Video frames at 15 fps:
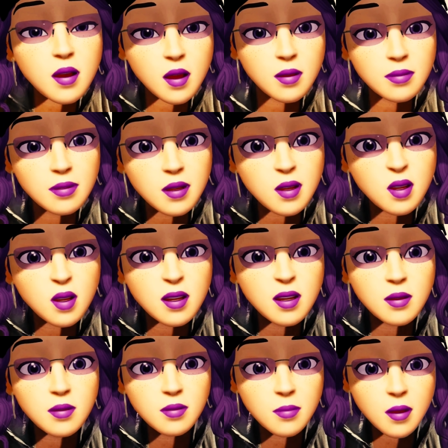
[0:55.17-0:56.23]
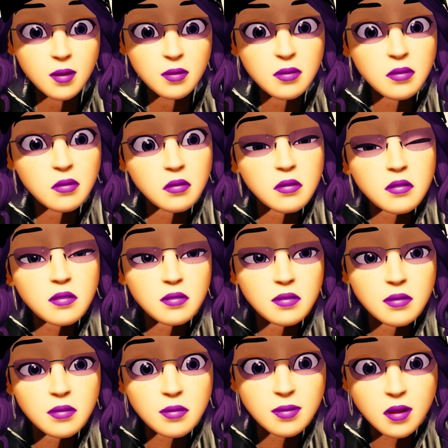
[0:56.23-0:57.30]
I'm talking about
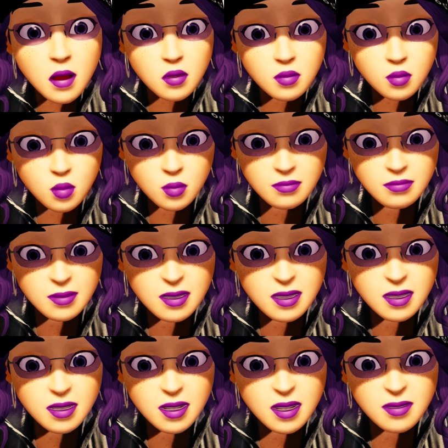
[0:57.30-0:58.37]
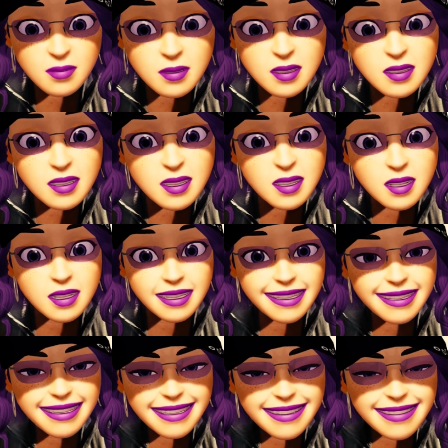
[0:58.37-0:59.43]
a software update that could fix it
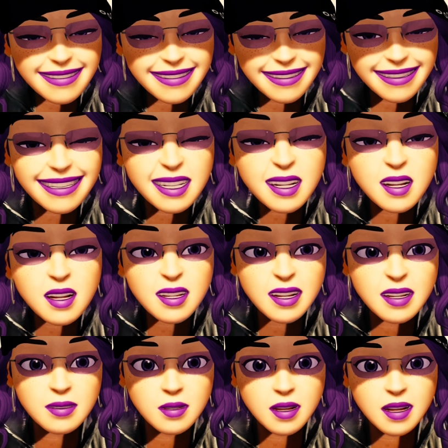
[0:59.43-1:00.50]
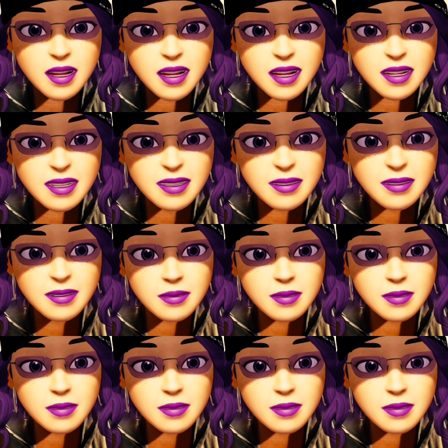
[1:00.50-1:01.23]
all. At least fix this.